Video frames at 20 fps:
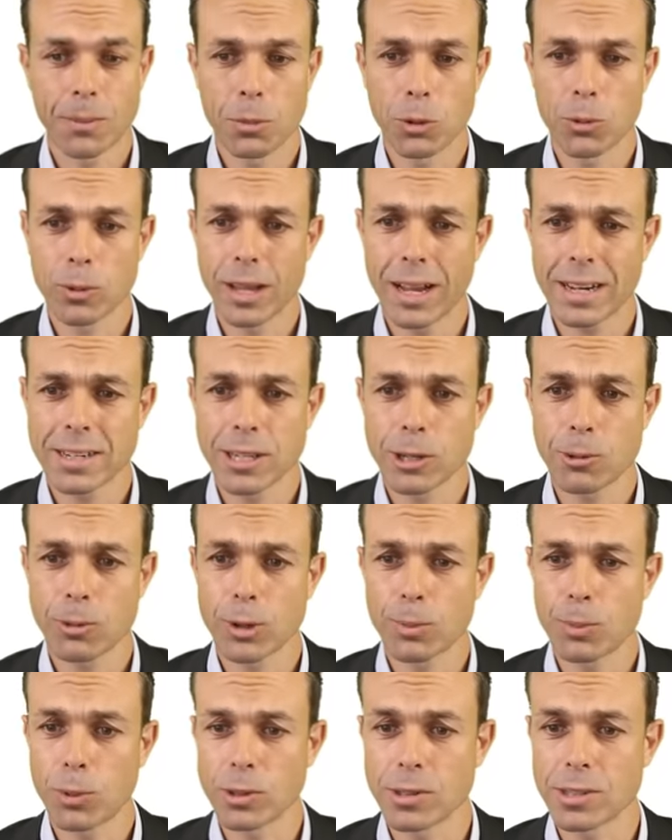But we actually
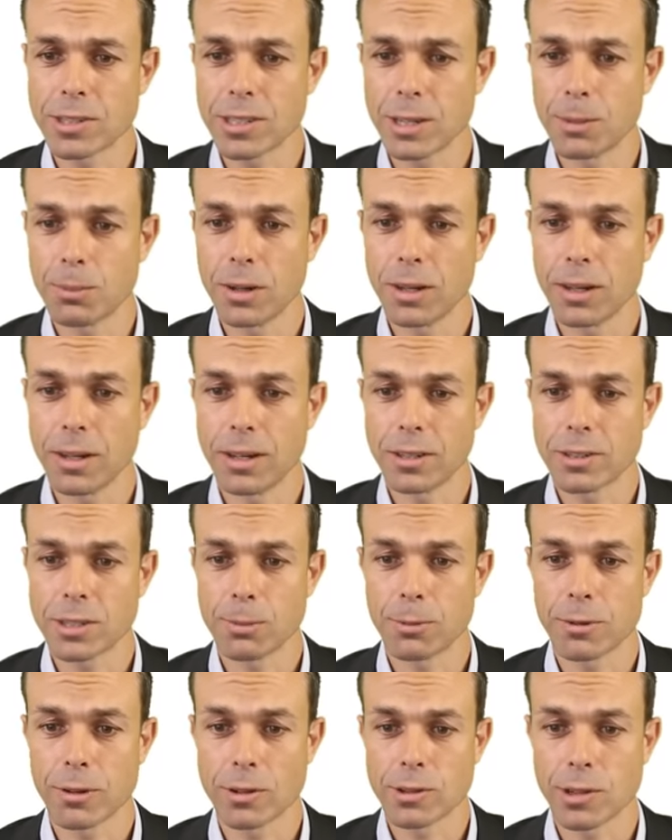want to put some
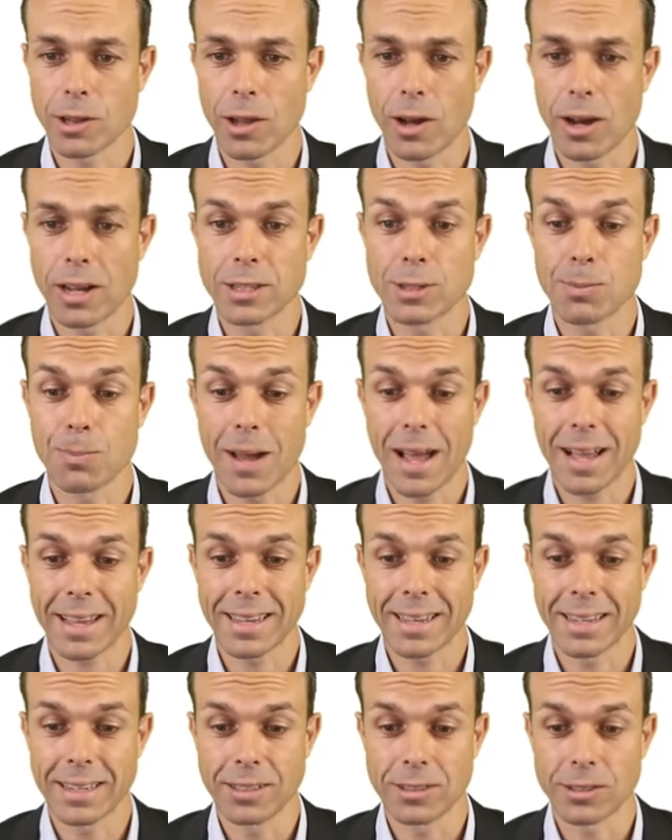of those lines
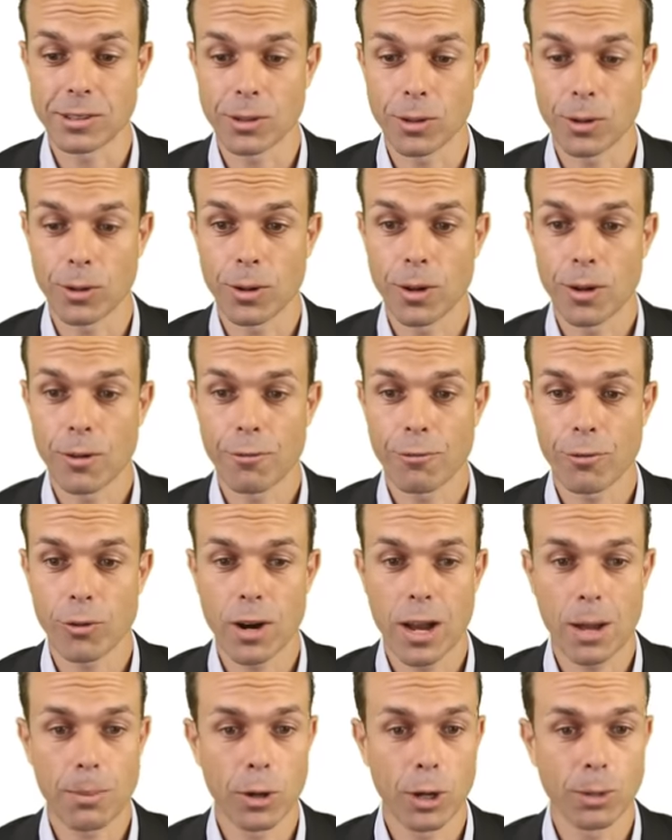back in. So
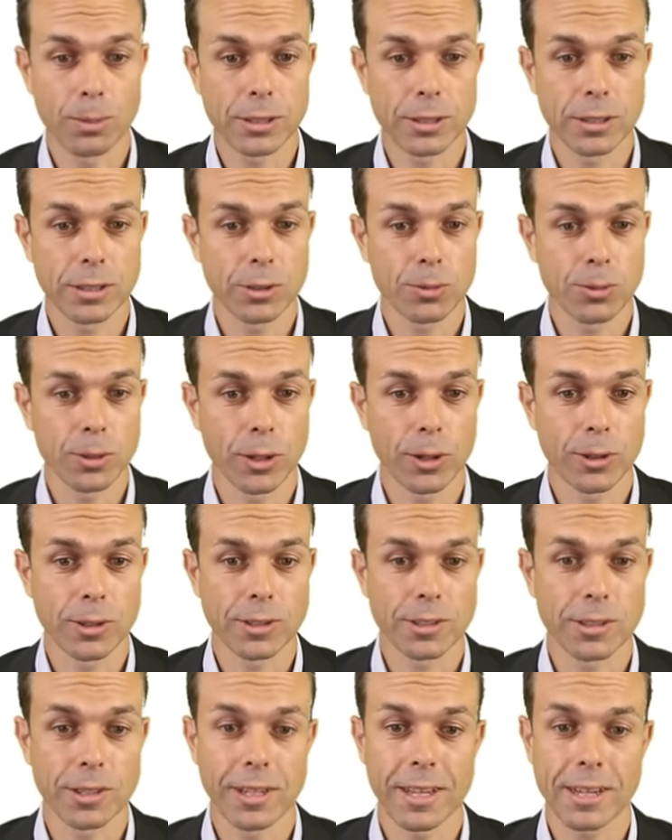for our purposes, we're going
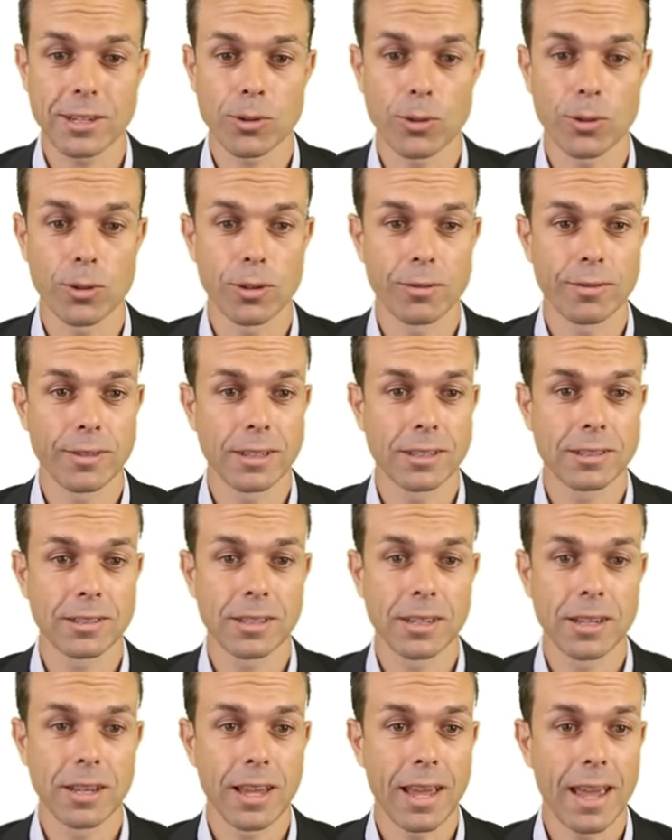to select all of
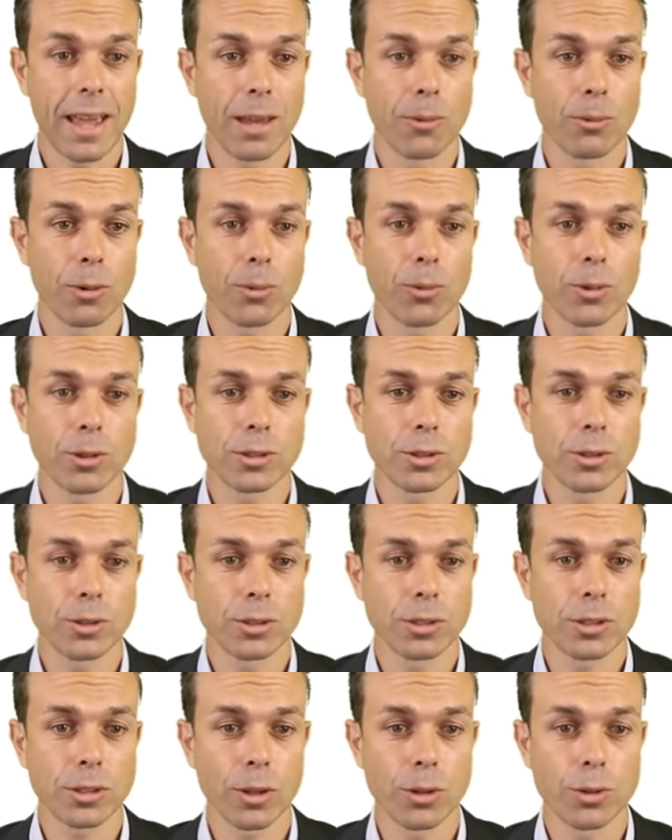this, and we want to
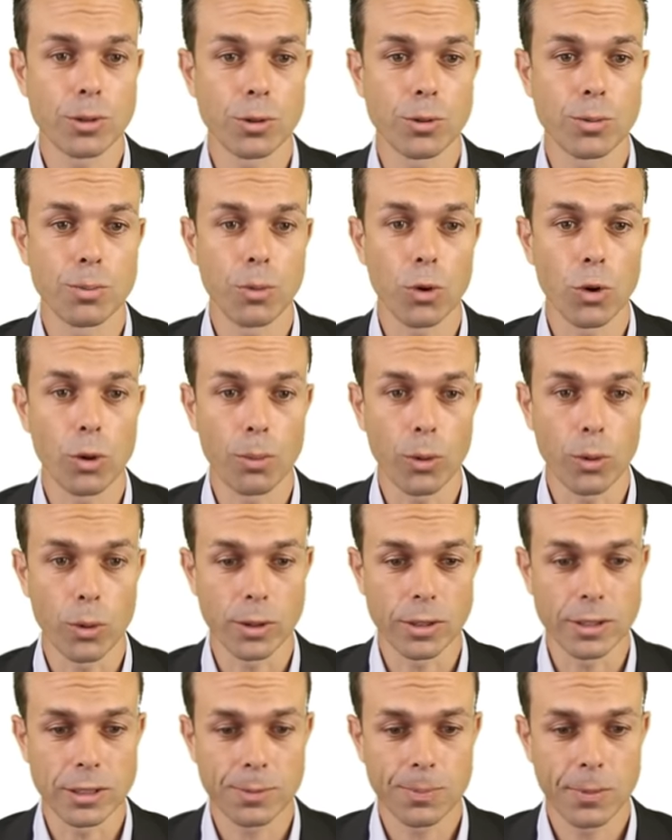just go to more
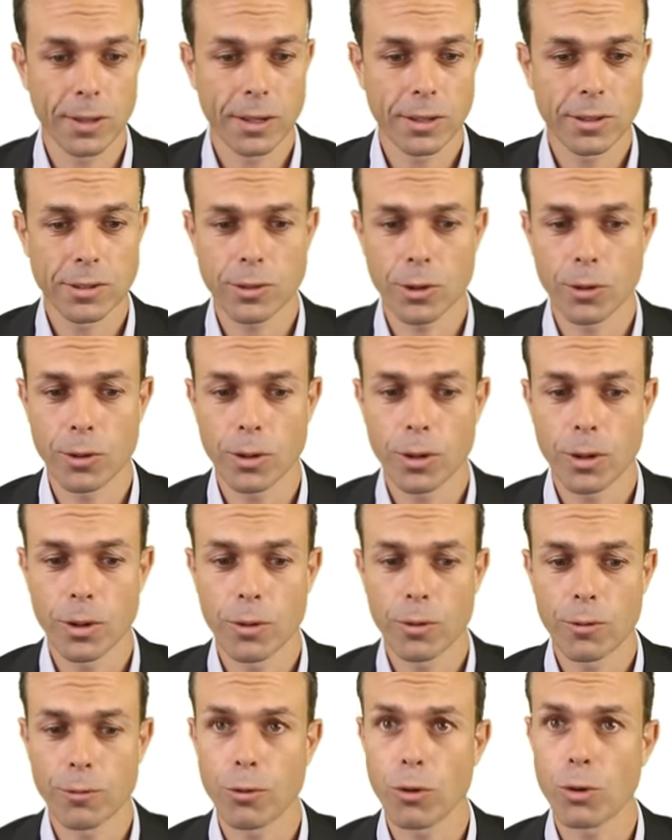borders. So
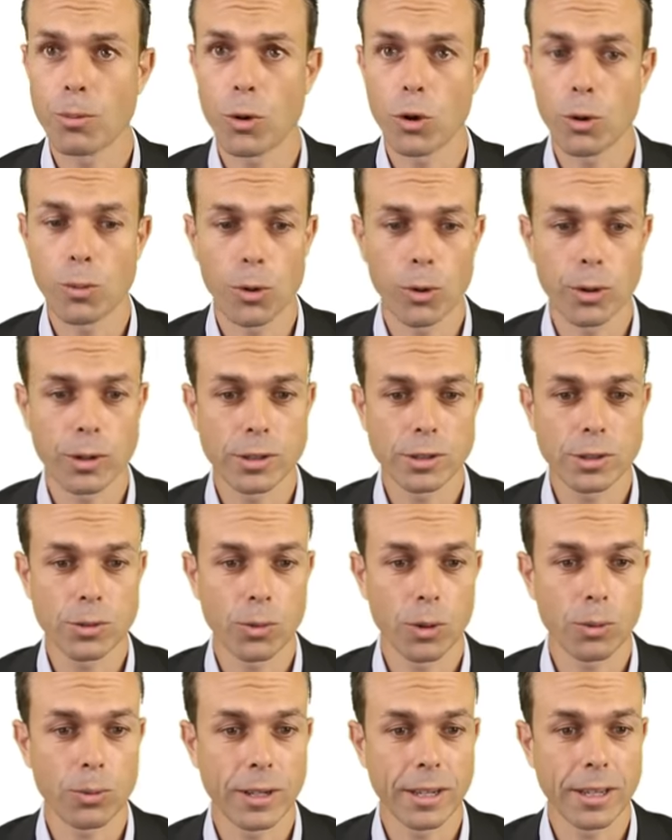for more
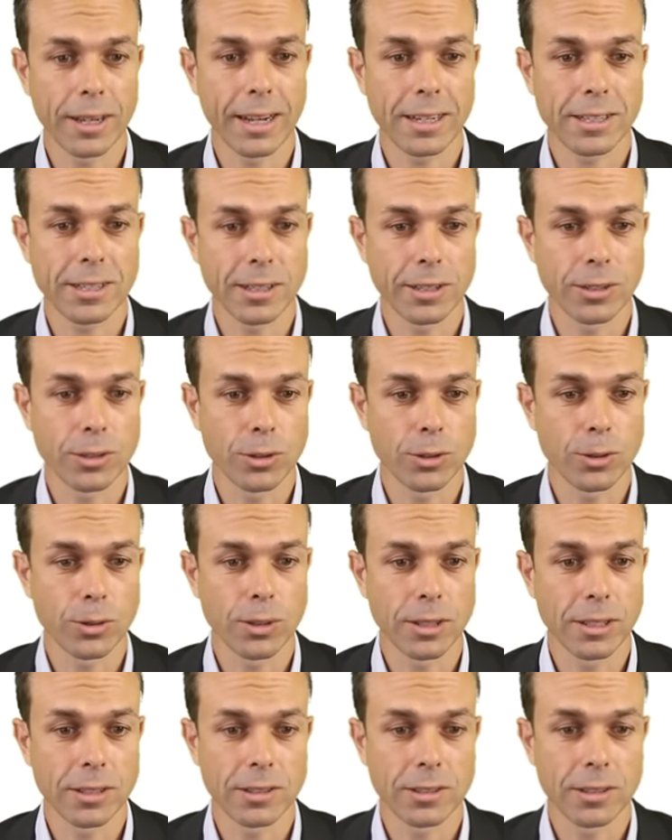borders, what we can actually
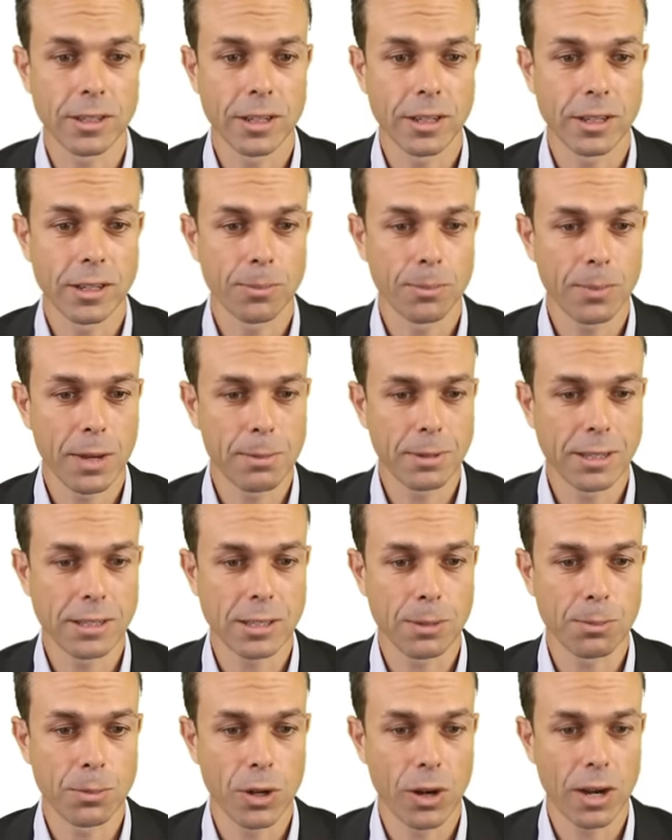do is maybe
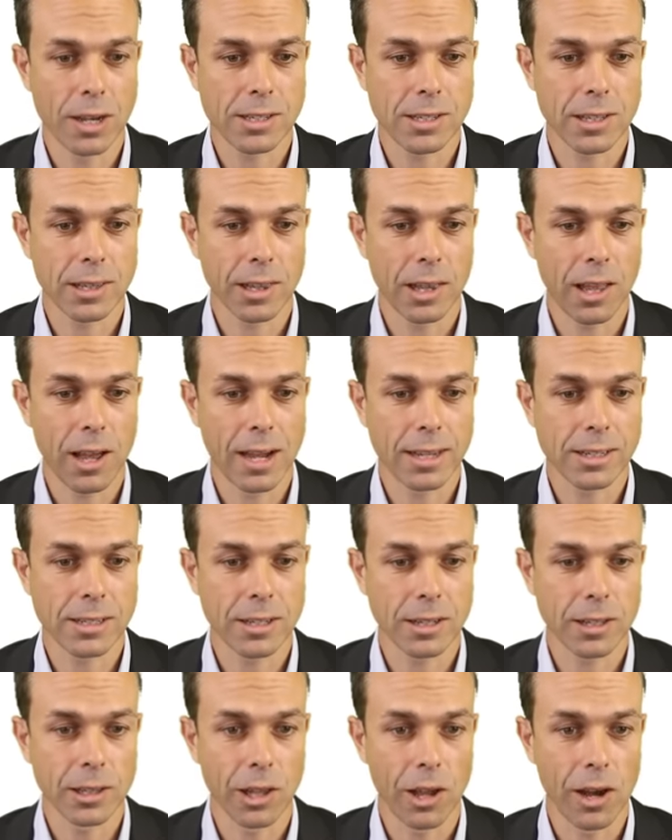some nice
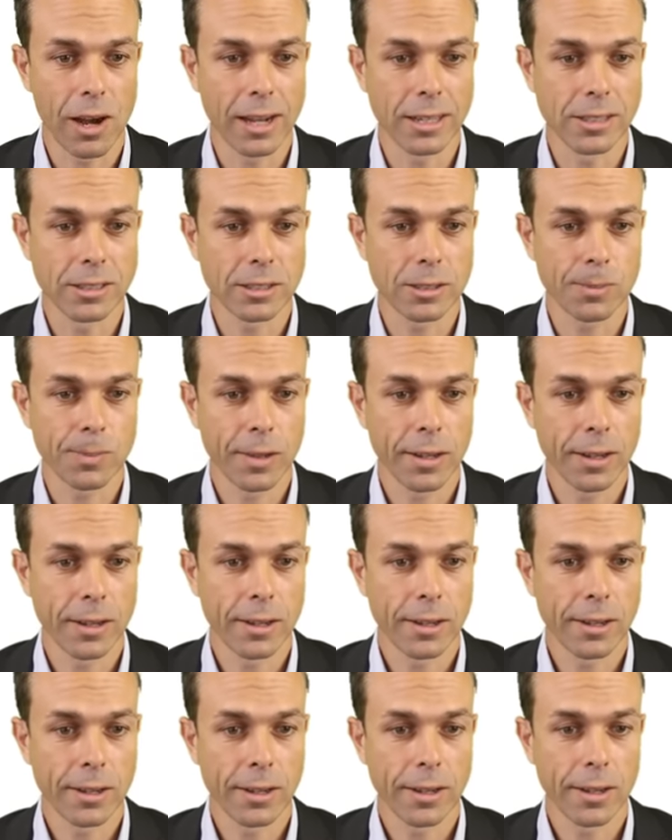light lines,
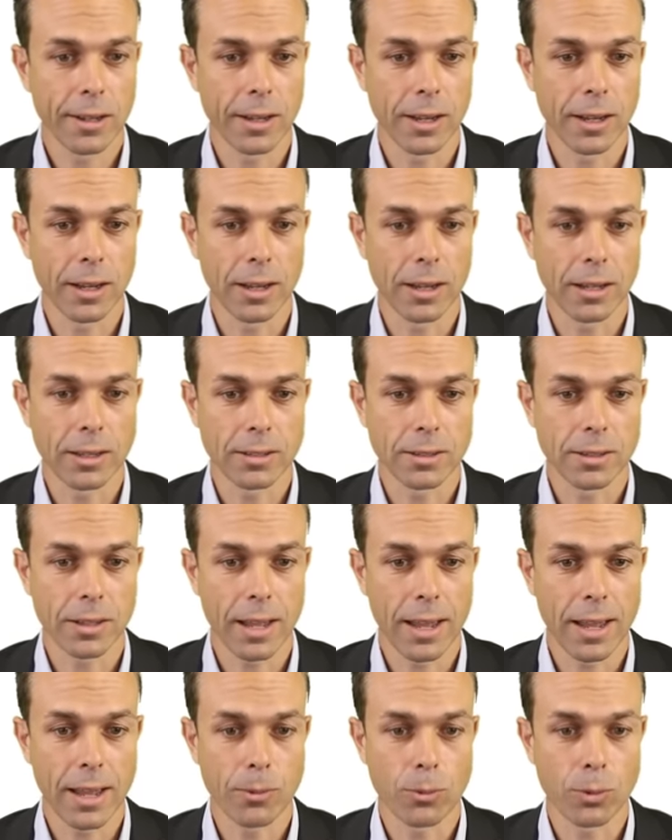
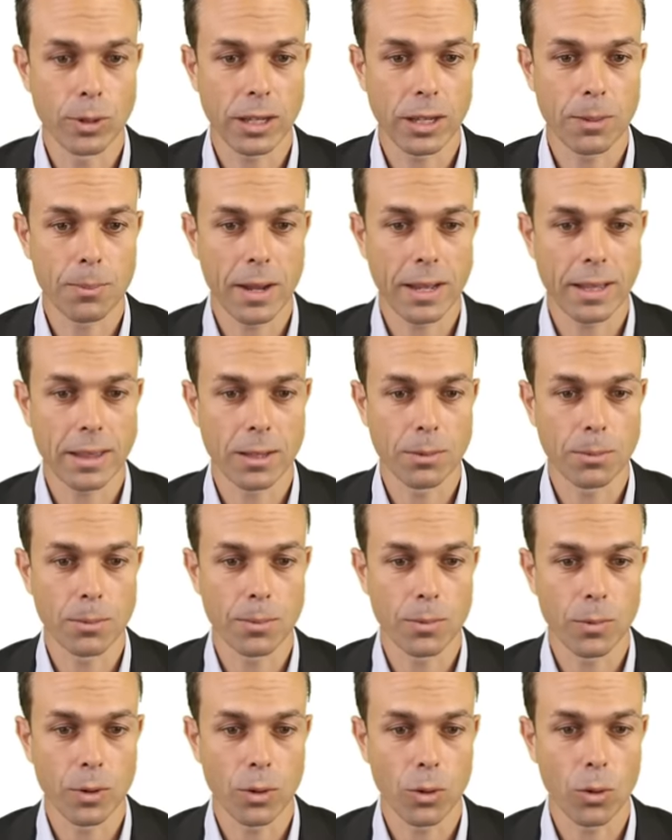and we can make
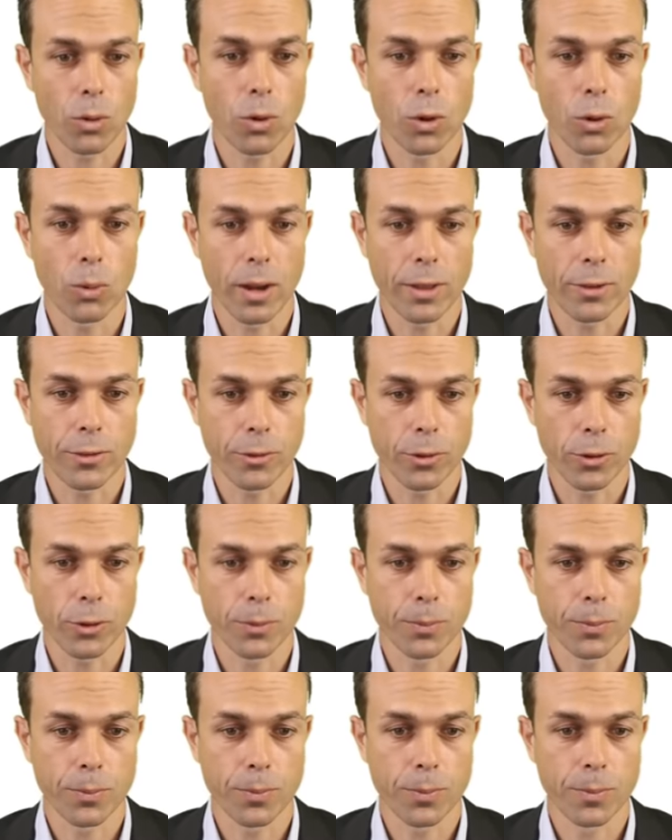them all the way through.